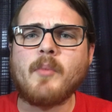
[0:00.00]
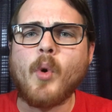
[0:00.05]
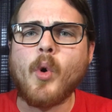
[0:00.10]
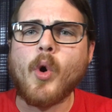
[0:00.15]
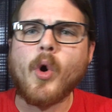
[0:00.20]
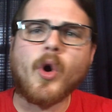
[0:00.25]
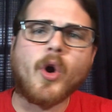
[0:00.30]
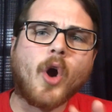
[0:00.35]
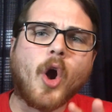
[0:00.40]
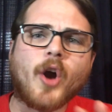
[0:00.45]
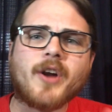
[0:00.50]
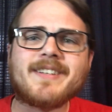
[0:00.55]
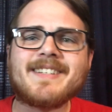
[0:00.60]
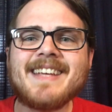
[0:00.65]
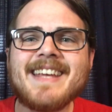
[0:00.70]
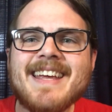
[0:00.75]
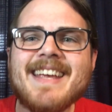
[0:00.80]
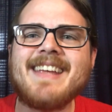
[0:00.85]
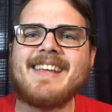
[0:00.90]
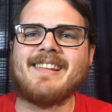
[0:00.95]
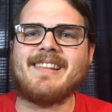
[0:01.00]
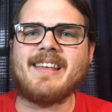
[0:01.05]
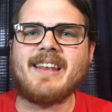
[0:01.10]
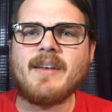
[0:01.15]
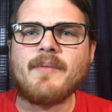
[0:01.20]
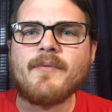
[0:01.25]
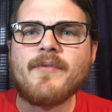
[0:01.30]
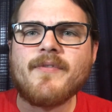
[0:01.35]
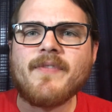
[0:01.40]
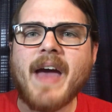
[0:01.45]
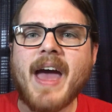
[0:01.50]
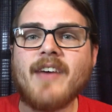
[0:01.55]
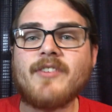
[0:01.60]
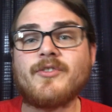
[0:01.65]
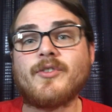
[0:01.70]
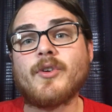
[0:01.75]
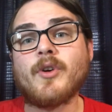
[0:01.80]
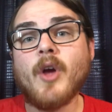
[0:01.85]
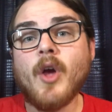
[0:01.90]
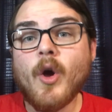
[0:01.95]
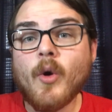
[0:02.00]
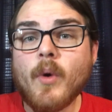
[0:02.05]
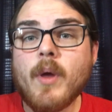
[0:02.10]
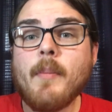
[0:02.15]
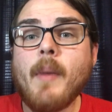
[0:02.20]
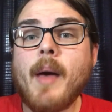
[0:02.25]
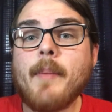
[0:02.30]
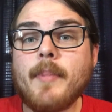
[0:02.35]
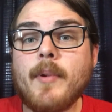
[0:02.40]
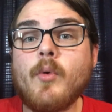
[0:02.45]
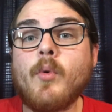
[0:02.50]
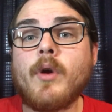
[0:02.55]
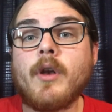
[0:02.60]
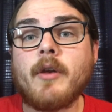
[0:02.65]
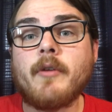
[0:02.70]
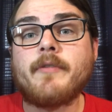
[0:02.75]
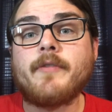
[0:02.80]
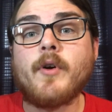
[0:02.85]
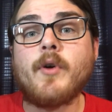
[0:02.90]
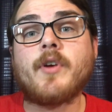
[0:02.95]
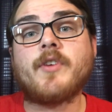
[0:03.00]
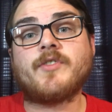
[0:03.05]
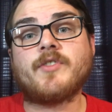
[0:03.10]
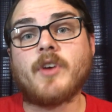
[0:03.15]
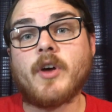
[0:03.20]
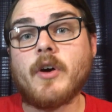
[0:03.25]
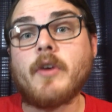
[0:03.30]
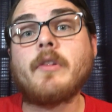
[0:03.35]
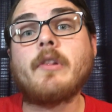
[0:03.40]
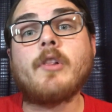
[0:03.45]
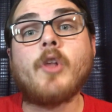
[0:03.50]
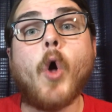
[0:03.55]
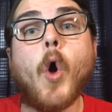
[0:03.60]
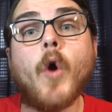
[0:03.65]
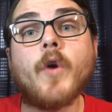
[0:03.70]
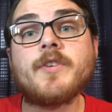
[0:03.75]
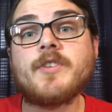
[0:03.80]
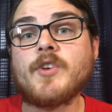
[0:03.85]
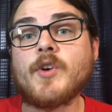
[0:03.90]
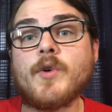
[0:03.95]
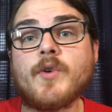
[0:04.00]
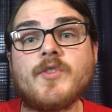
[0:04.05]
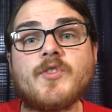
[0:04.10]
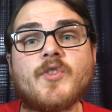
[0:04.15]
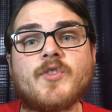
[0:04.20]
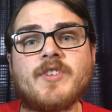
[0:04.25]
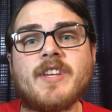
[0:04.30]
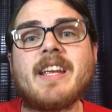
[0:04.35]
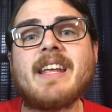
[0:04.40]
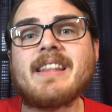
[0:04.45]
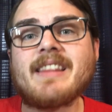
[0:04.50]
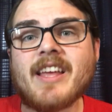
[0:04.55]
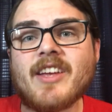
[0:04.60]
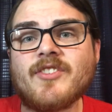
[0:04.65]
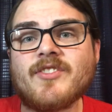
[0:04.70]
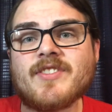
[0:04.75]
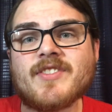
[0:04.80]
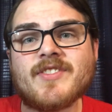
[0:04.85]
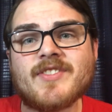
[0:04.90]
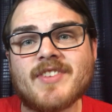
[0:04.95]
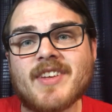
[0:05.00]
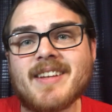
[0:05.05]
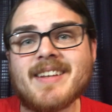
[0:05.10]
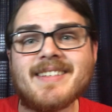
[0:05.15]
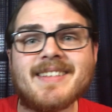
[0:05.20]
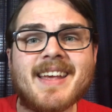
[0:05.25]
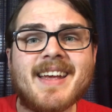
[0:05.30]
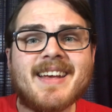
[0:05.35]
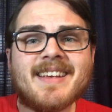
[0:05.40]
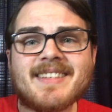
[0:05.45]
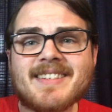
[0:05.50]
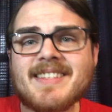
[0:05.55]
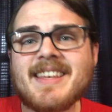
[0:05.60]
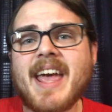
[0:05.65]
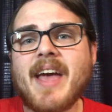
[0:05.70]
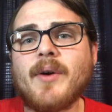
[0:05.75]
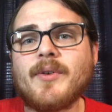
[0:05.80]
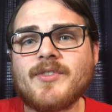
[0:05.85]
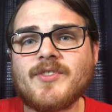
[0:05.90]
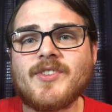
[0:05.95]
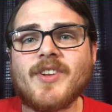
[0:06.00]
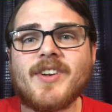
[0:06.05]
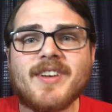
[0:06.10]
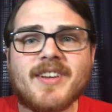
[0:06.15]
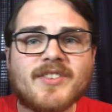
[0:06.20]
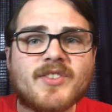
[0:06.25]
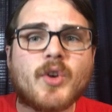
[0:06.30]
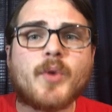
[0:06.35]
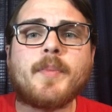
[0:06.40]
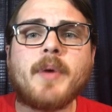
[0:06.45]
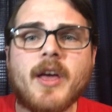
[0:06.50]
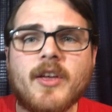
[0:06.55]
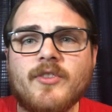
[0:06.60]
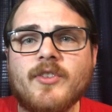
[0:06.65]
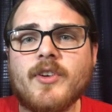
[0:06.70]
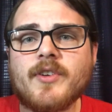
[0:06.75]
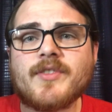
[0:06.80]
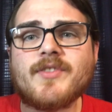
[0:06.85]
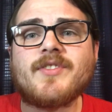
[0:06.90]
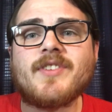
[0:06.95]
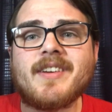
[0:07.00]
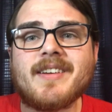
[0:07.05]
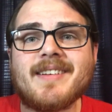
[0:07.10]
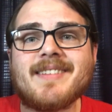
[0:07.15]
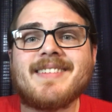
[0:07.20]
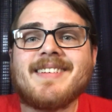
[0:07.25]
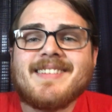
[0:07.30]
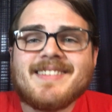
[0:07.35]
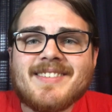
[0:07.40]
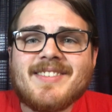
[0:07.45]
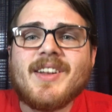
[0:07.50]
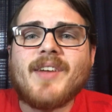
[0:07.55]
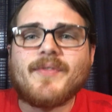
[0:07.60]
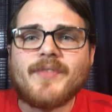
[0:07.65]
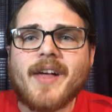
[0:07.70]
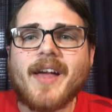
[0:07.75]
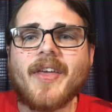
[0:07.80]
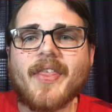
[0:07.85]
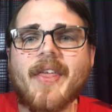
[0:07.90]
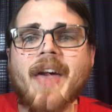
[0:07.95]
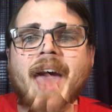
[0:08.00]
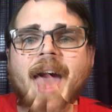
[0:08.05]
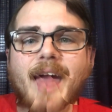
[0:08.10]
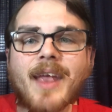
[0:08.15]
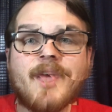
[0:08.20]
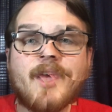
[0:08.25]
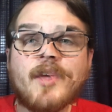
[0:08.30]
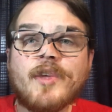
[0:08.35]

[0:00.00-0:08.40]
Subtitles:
more articulate and faster, we might be wanting to focus on long tones, articulation studies, scale studies, arpeggio studies, stuff like that.